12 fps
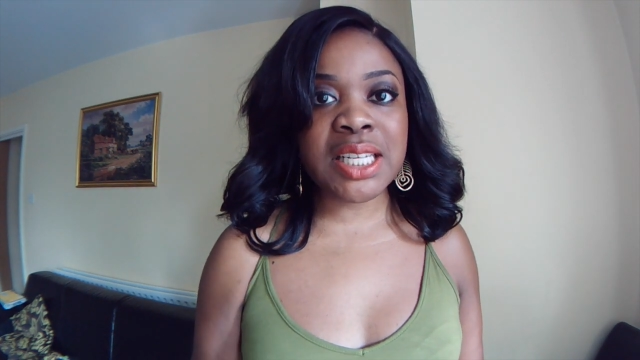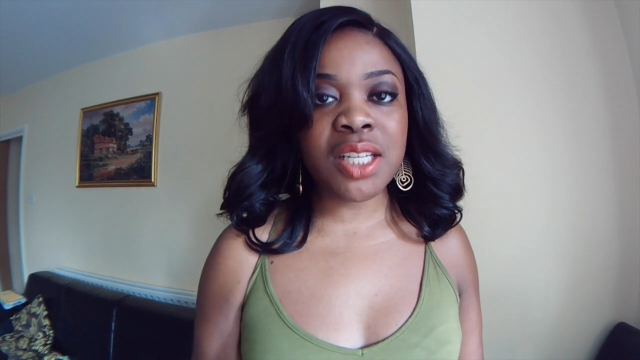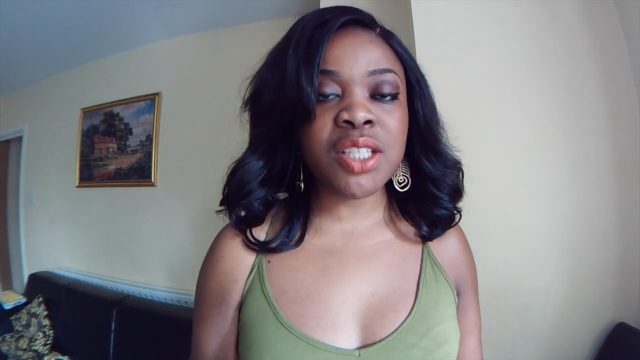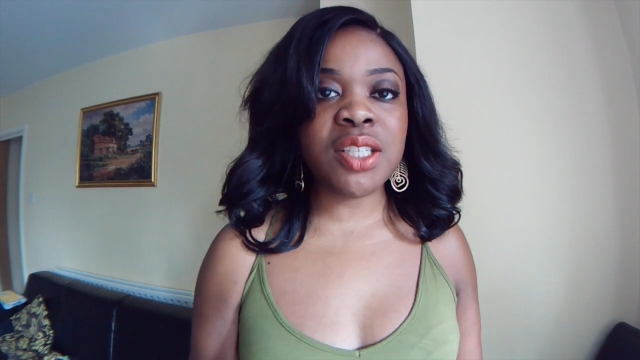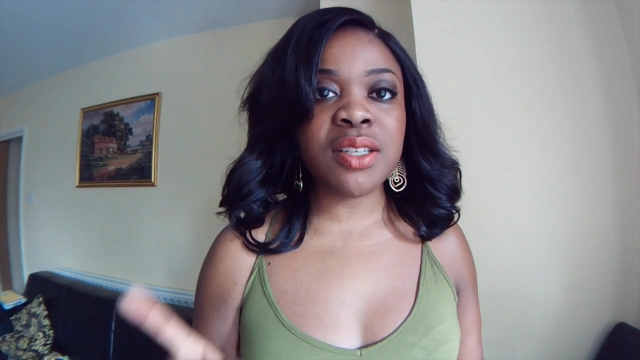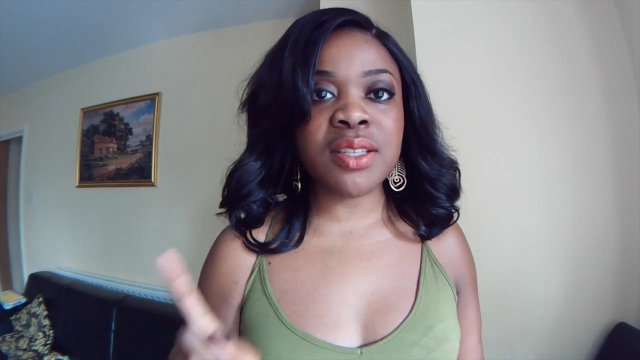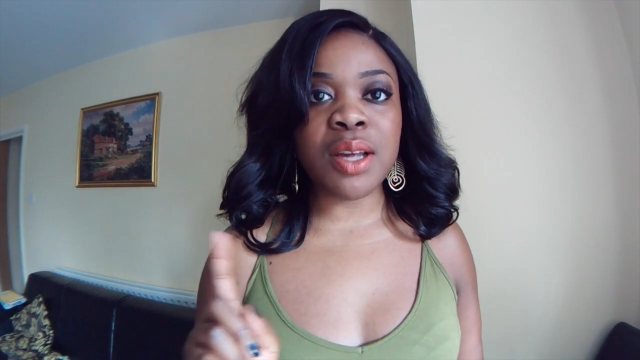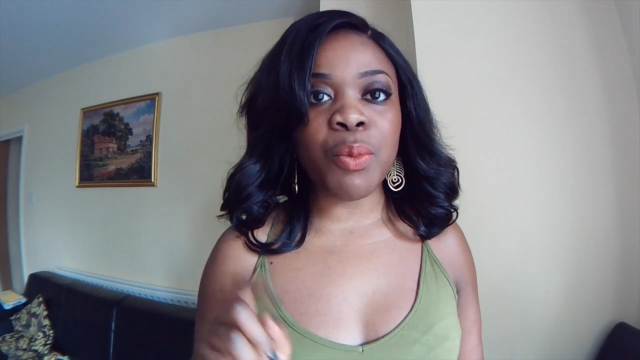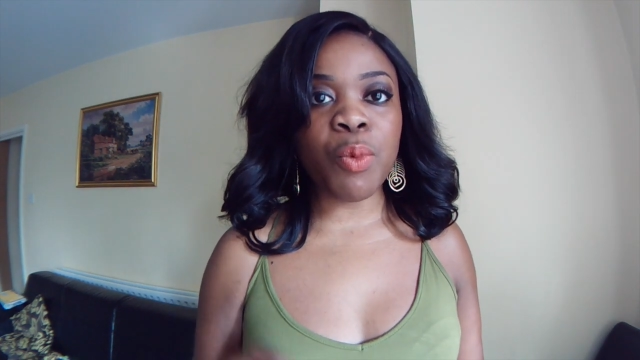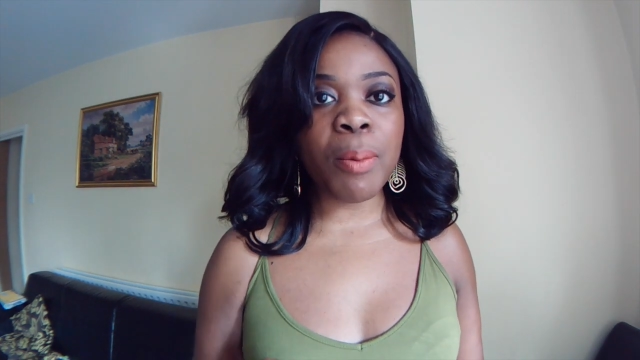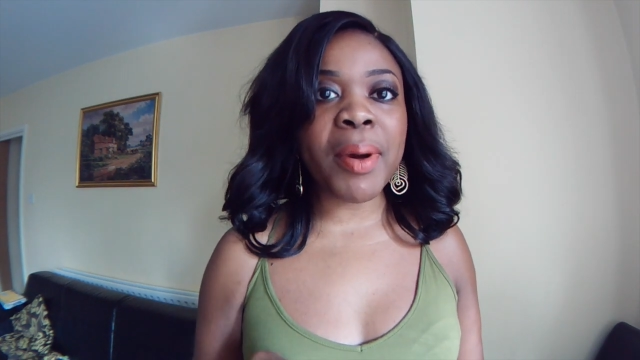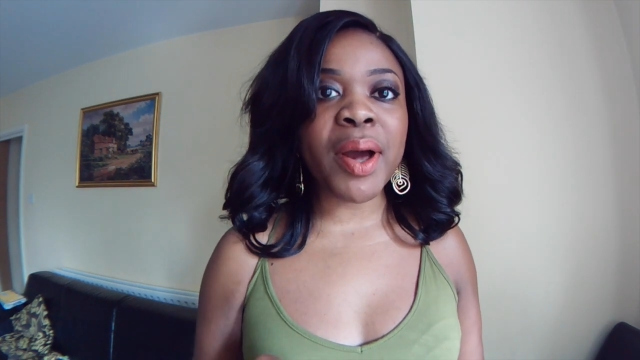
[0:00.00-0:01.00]
inches and
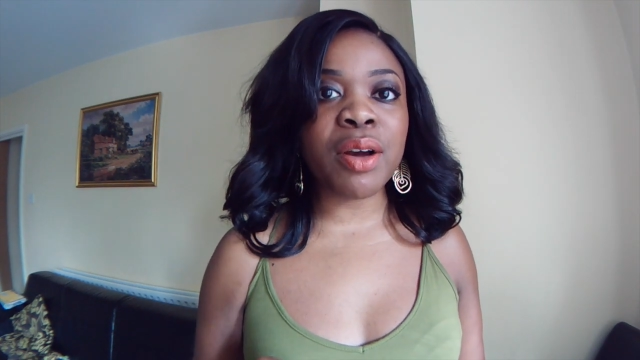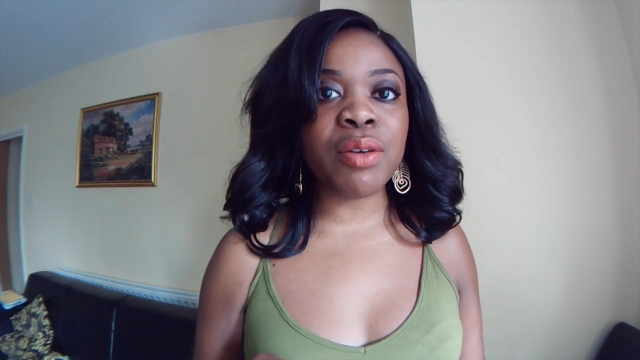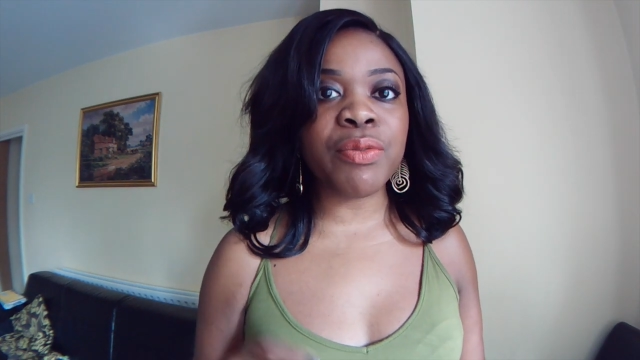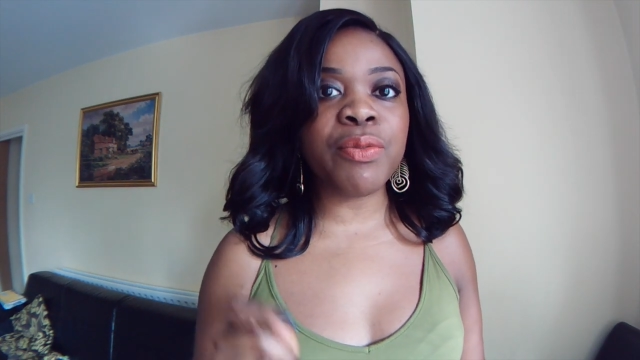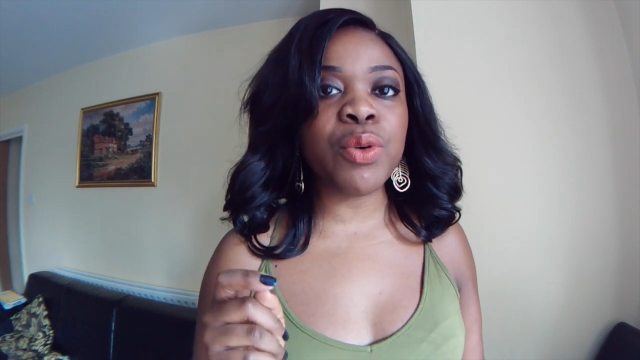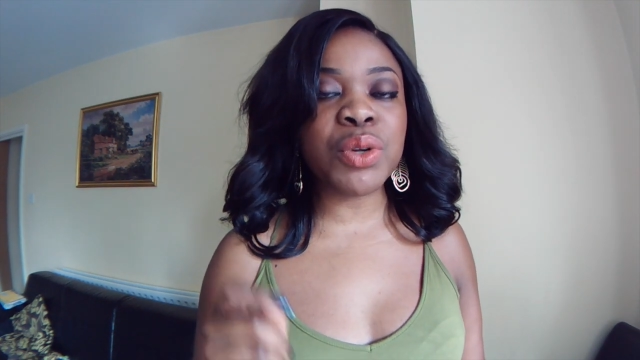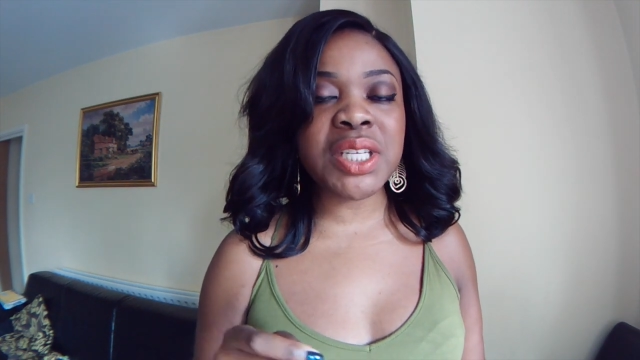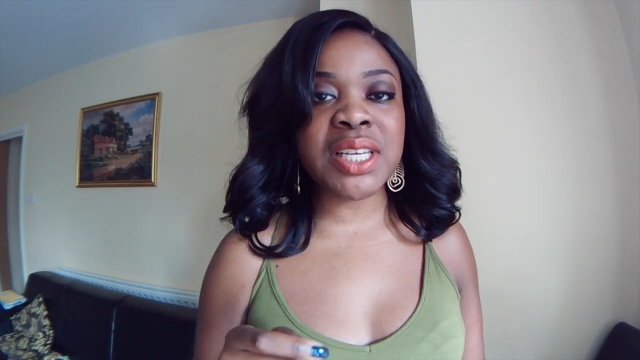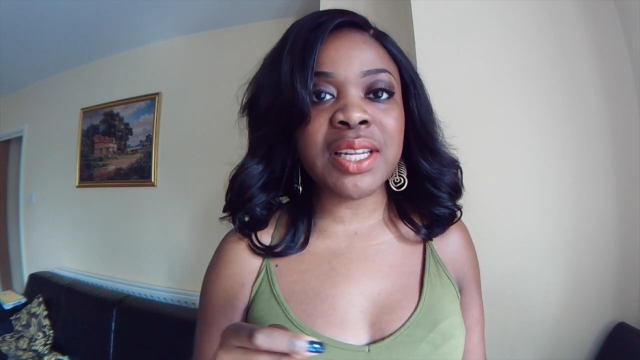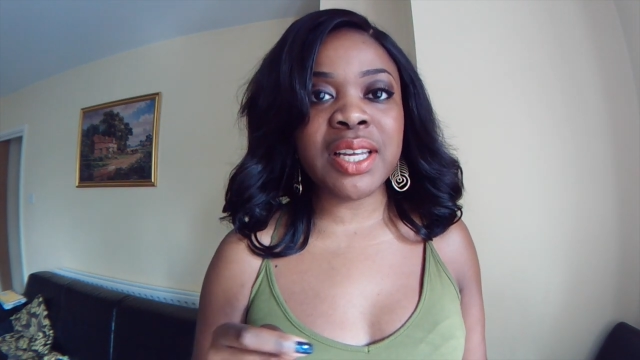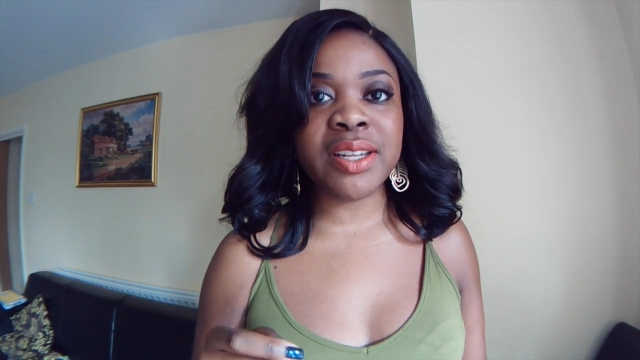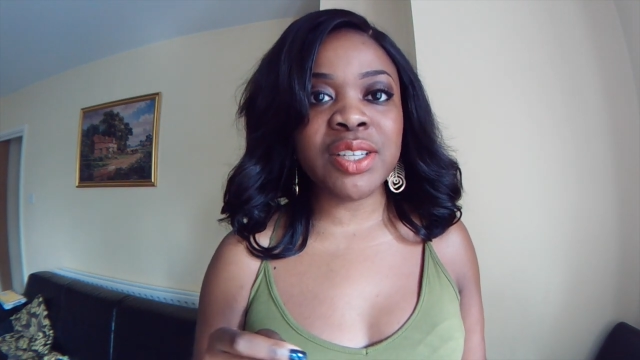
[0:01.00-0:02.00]
one pack of
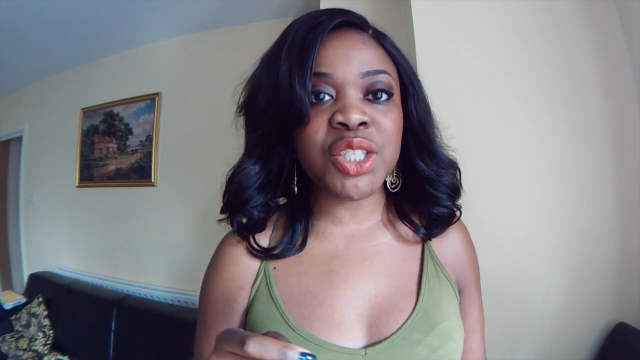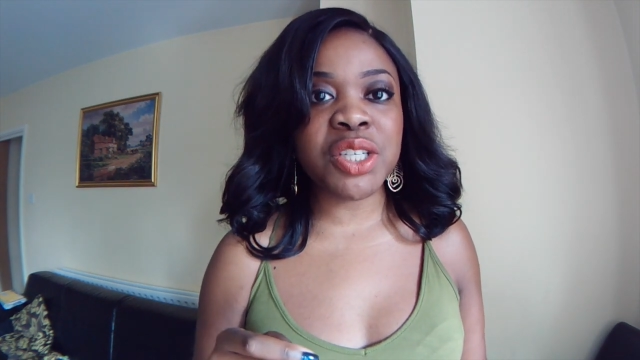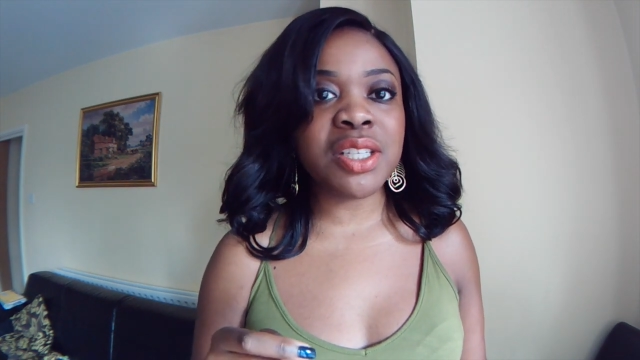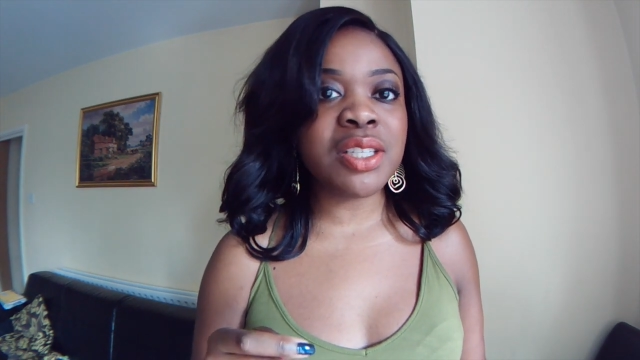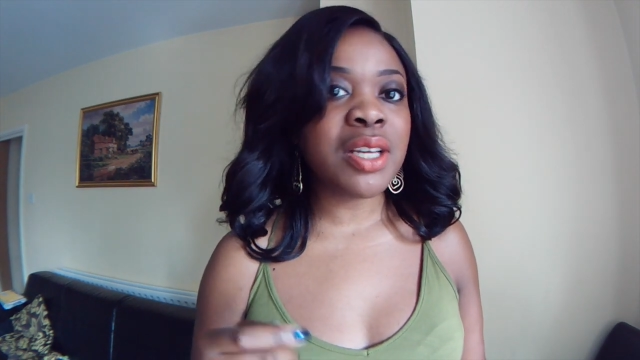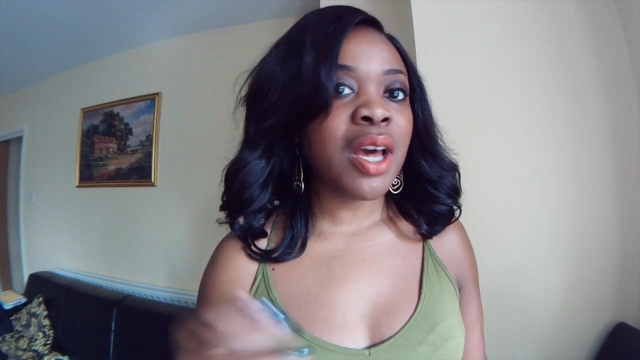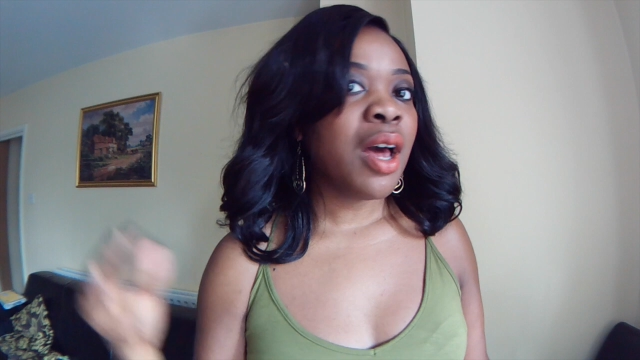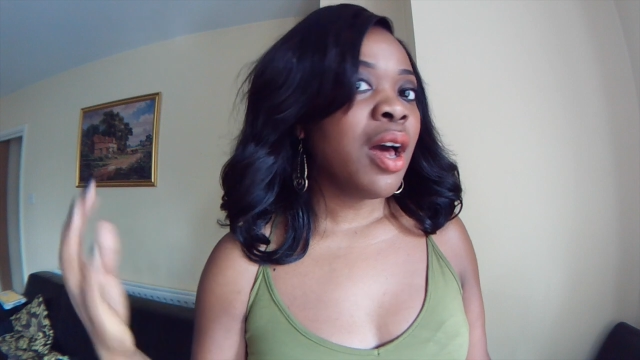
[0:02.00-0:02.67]
14 inches.